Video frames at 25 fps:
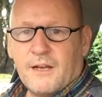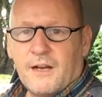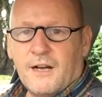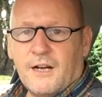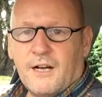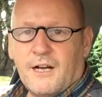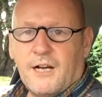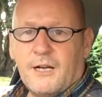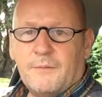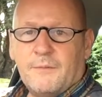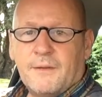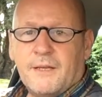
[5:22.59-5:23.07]
I
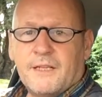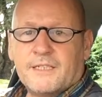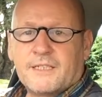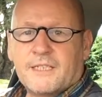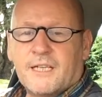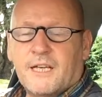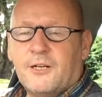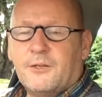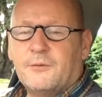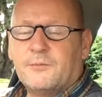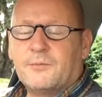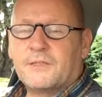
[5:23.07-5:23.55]
hope that's
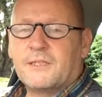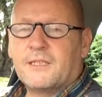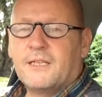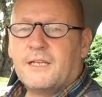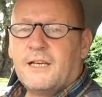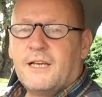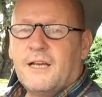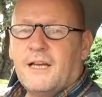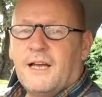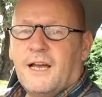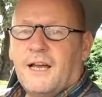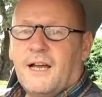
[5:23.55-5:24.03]
helped
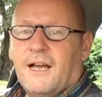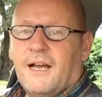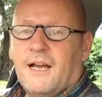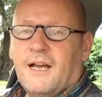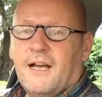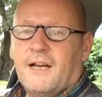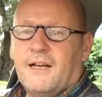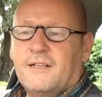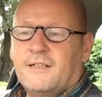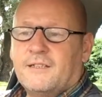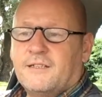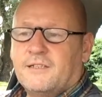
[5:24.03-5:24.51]

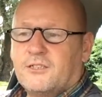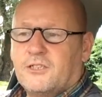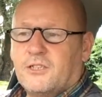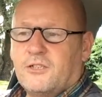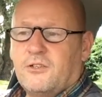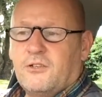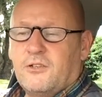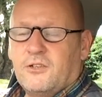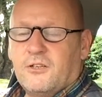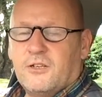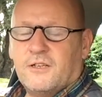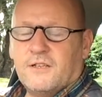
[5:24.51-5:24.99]
and
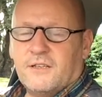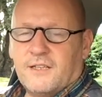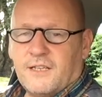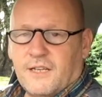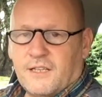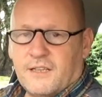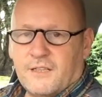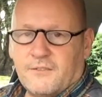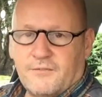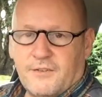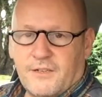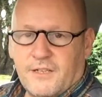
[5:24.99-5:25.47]
do look at the
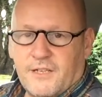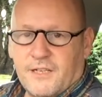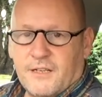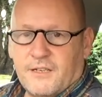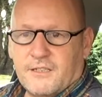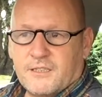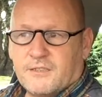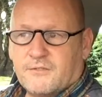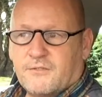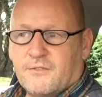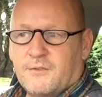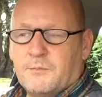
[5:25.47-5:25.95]
other
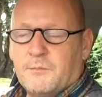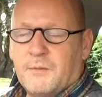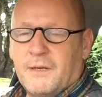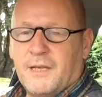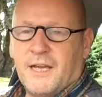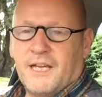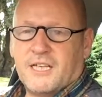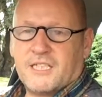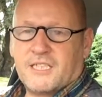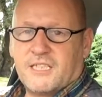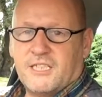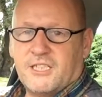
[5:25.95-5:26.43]
videos of
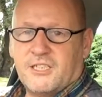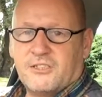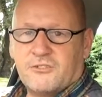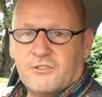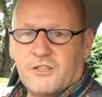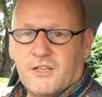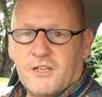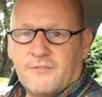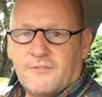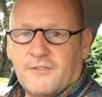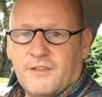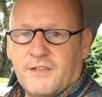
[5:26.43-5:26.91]
me actually
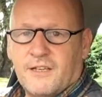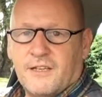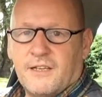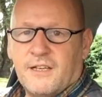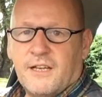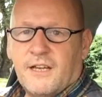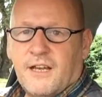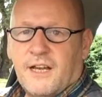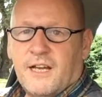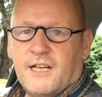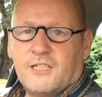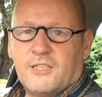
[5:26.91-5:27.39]
driving
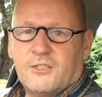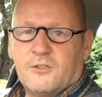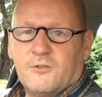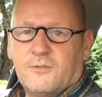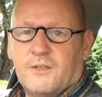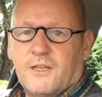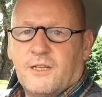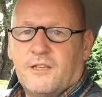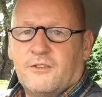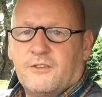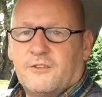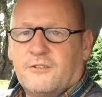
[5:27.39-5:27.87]
and
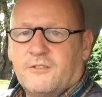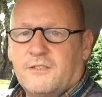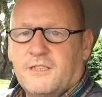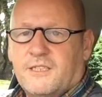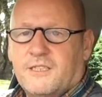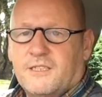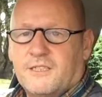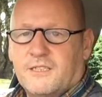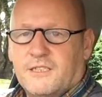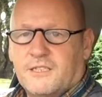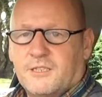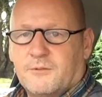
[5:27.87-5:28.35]
talking through
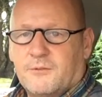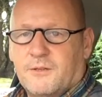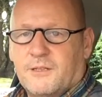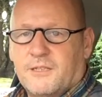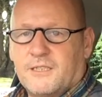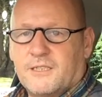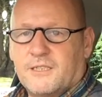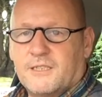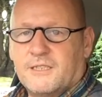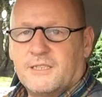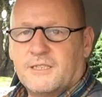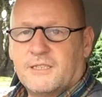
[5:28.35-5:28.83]
these
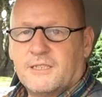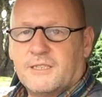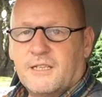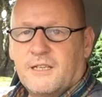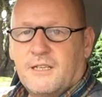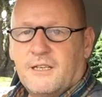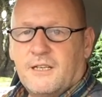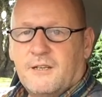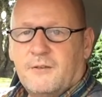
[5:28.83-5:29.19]
situations